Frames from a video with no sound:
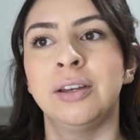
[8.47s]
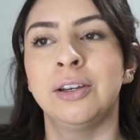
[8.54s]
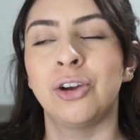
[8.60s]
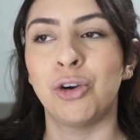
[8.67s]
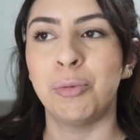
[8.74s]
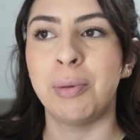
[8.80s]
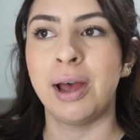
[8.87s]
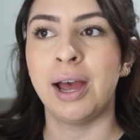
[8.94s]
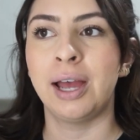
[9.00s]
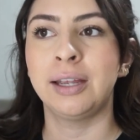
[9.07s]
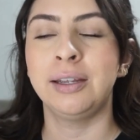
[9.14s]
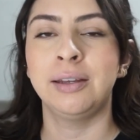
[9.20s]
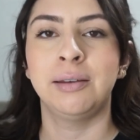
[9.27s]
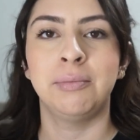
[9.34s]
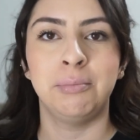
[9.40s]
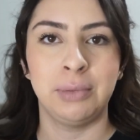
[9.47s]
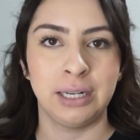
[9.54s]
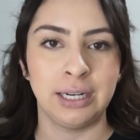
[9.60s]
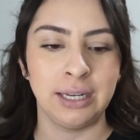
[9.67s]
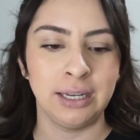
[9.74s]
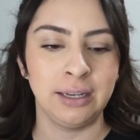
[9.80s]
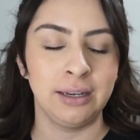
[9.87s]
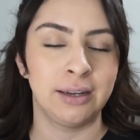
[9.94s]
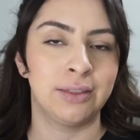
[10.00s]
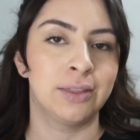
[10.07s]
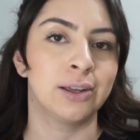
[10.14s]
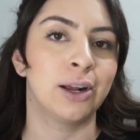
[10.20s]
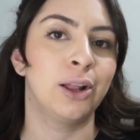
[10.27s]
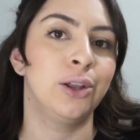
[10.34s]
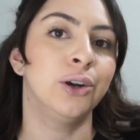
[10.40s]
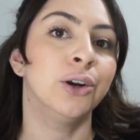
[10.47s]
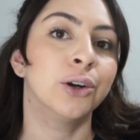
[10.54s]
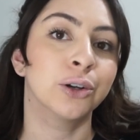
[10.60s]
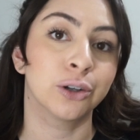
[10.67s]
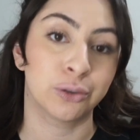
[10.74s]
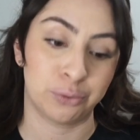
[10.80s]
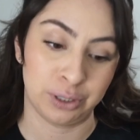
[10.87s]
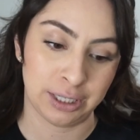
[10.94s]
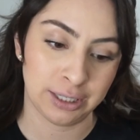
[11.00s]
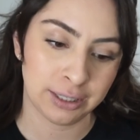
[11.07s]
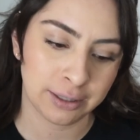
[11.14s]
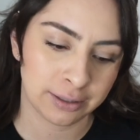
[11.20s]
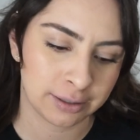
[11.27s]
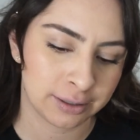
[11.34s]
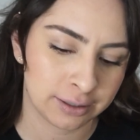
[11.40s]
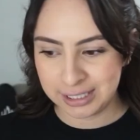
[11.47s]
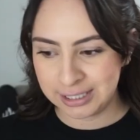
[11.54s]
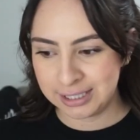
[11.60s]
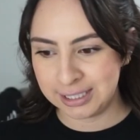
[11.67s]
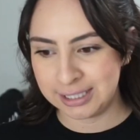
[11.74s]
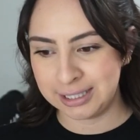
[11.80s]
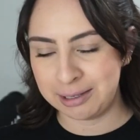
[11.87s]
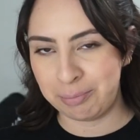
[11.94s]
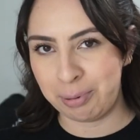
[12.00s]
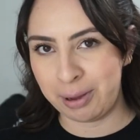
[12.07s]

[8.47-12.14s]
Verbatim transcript: Go Bag Mini in the color green. This is the